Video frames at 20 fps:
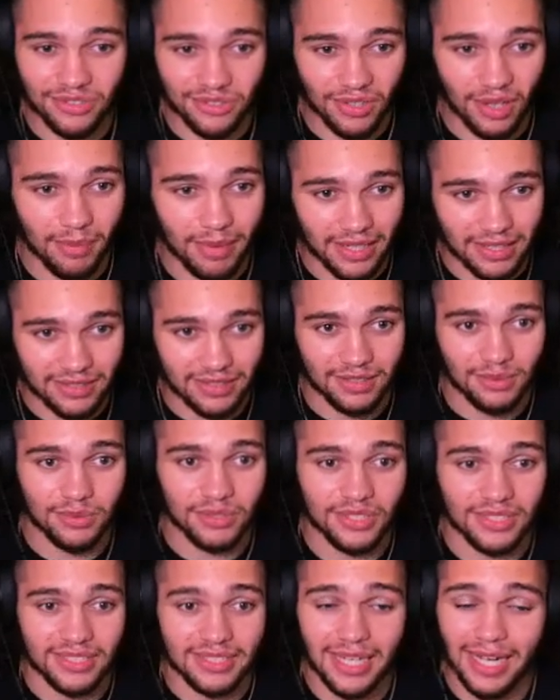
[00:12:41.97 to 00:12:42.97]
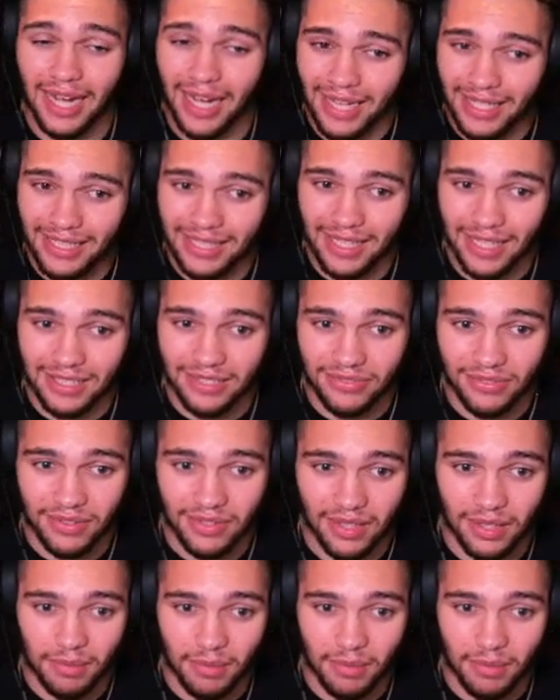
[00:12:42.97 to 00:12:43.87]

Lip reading: drop actually, which is kind of nice for them.